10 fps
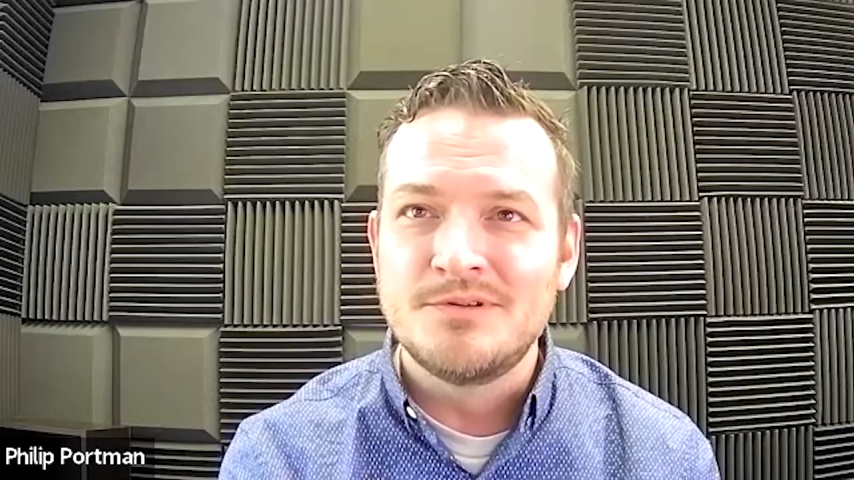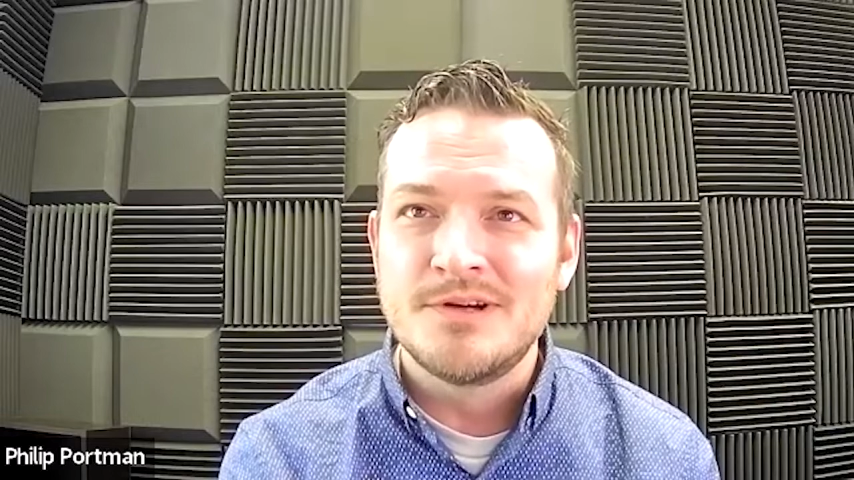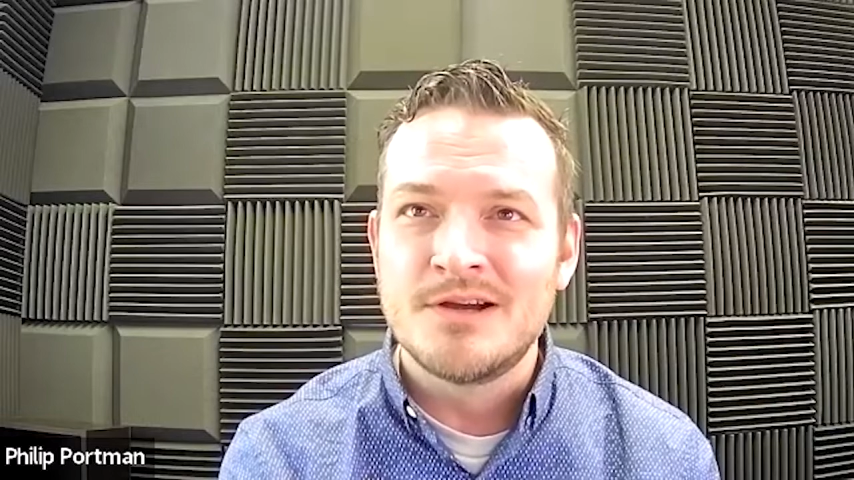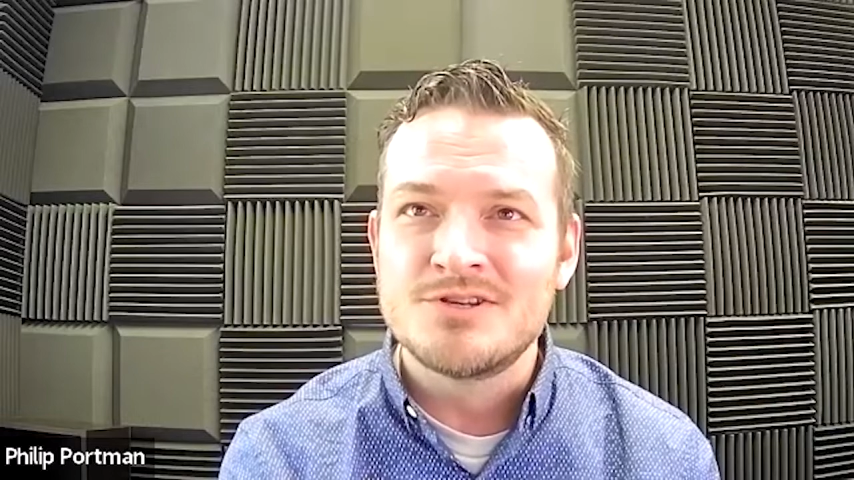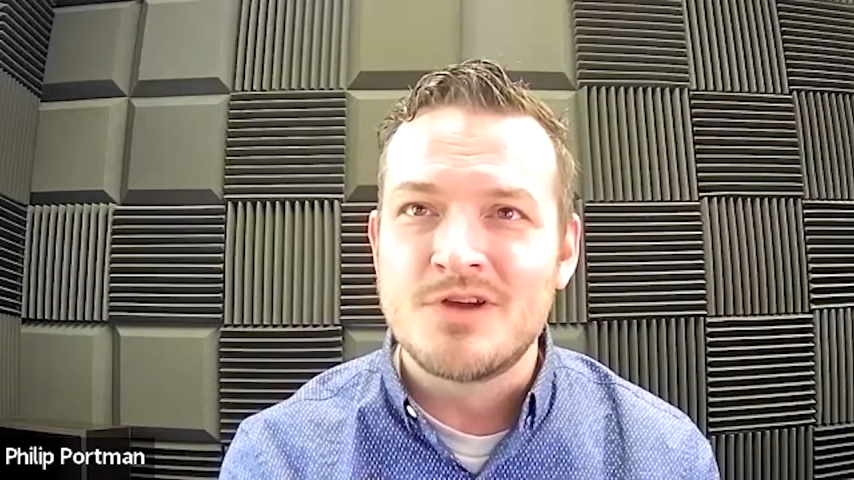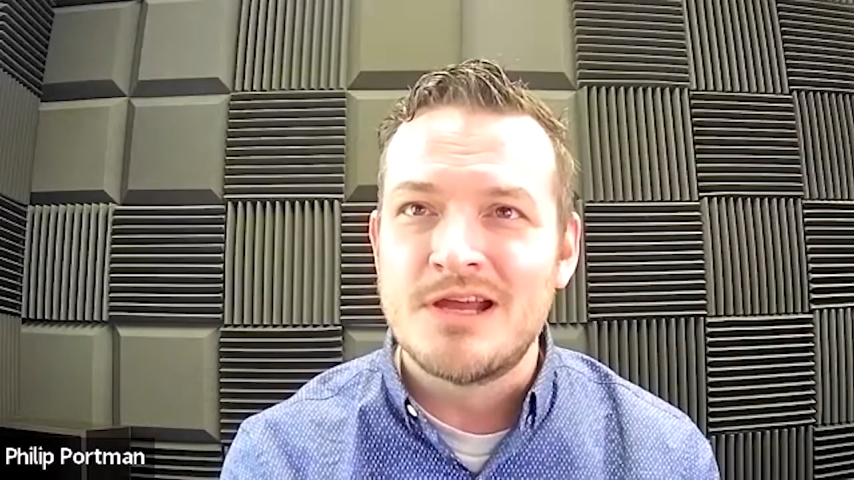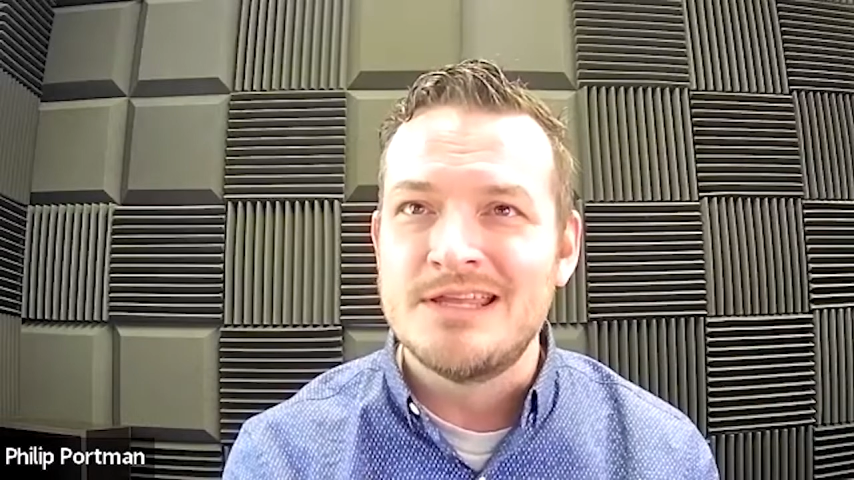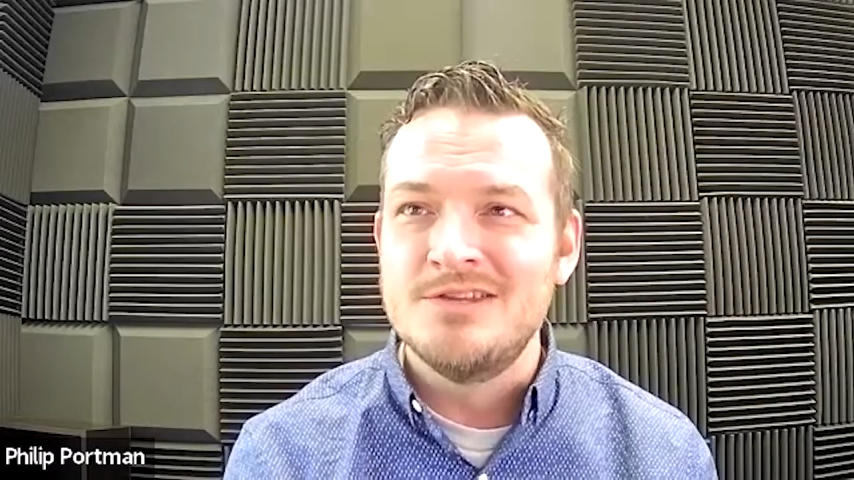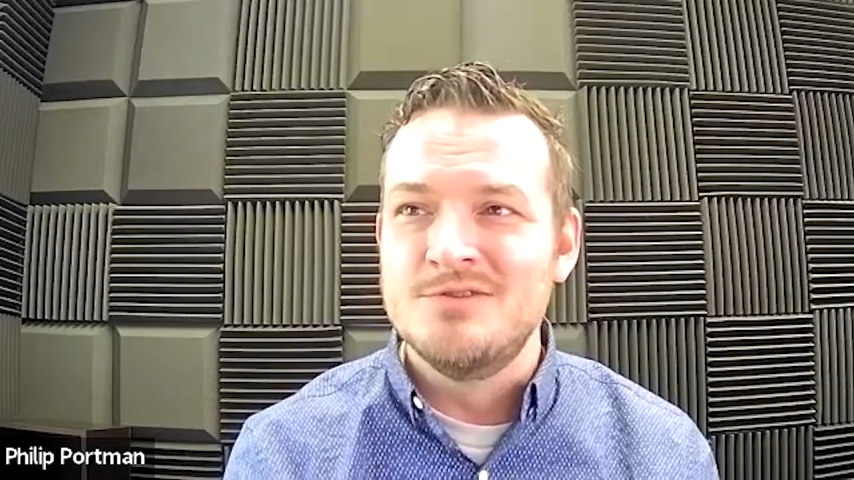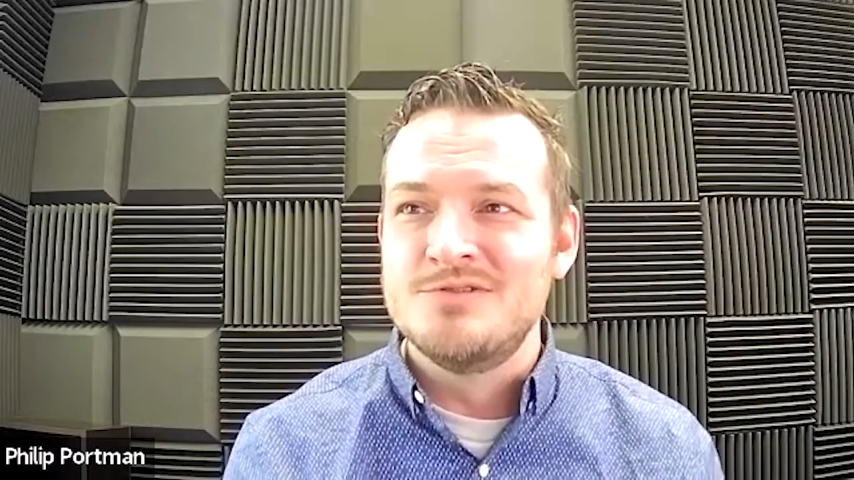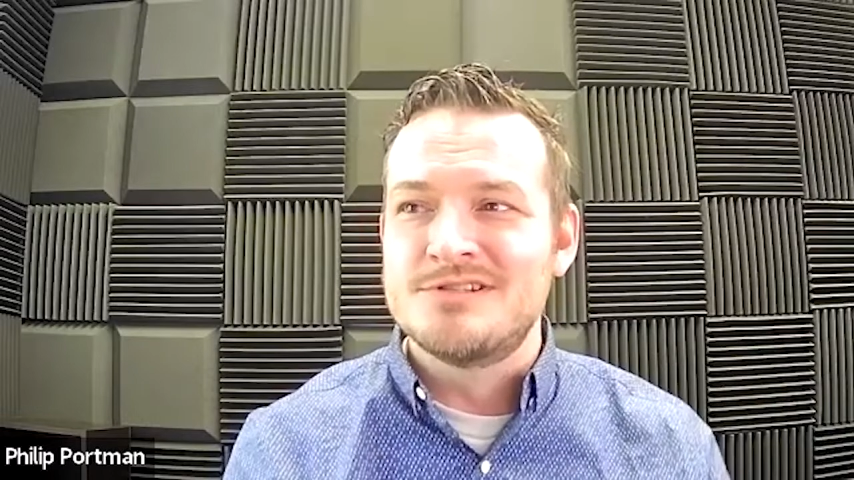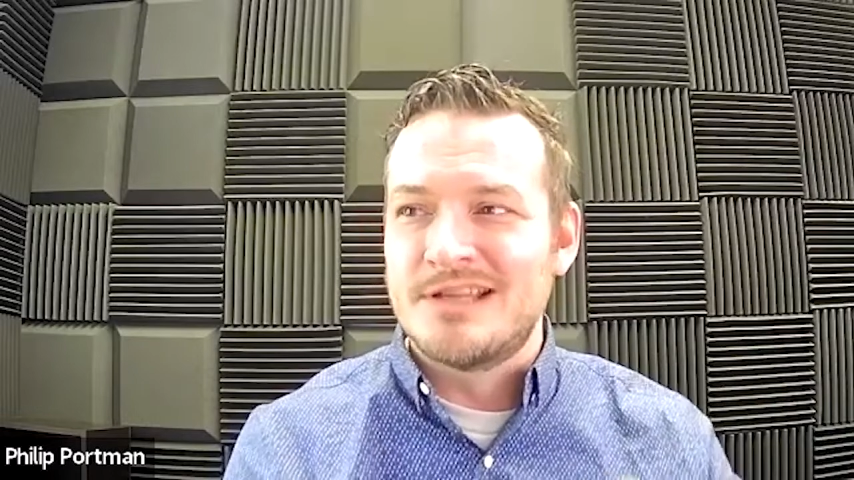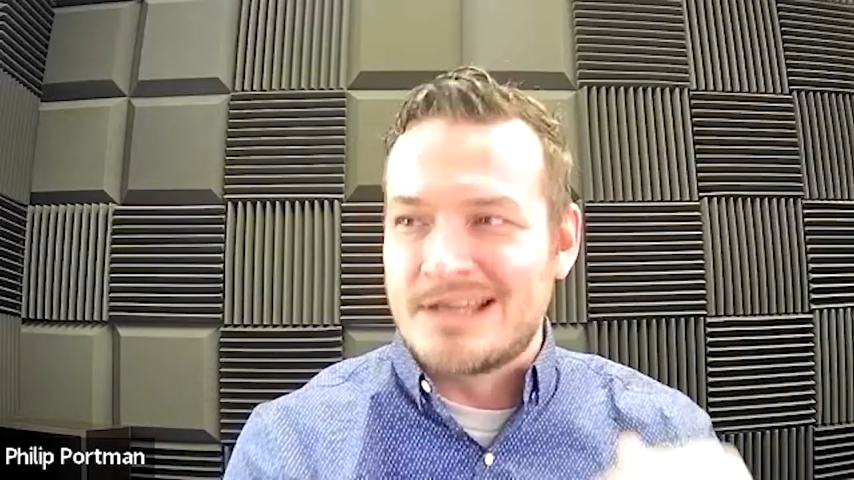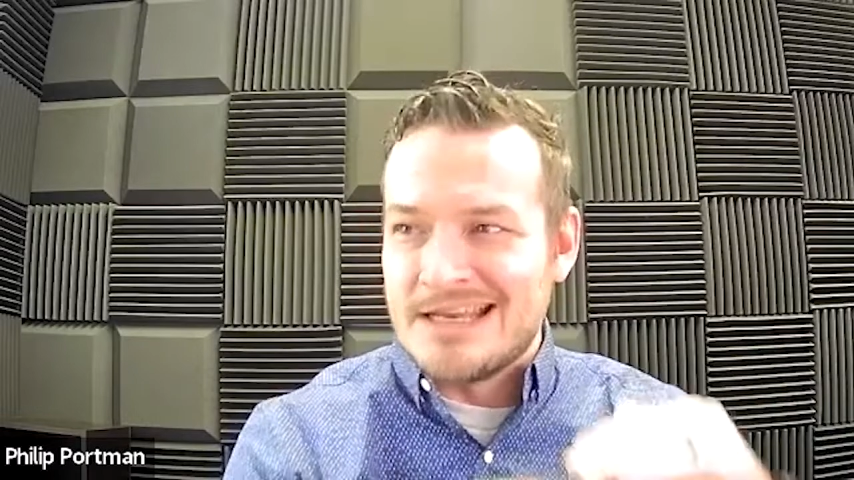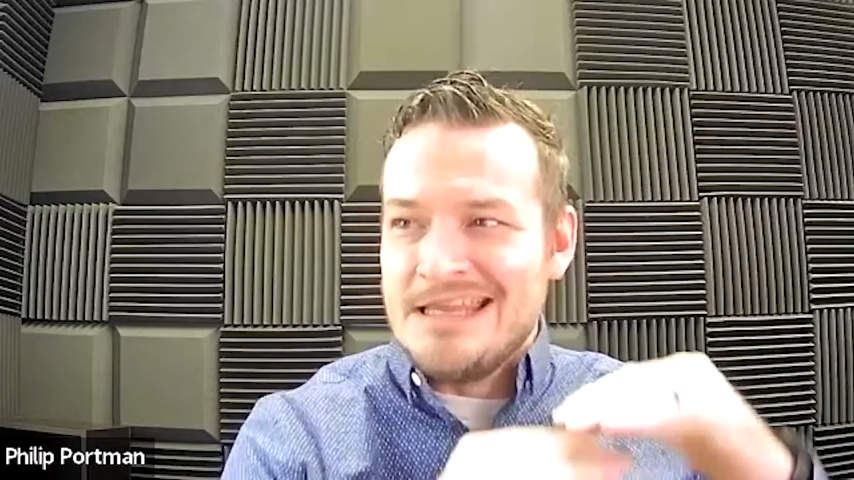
are trying to use like an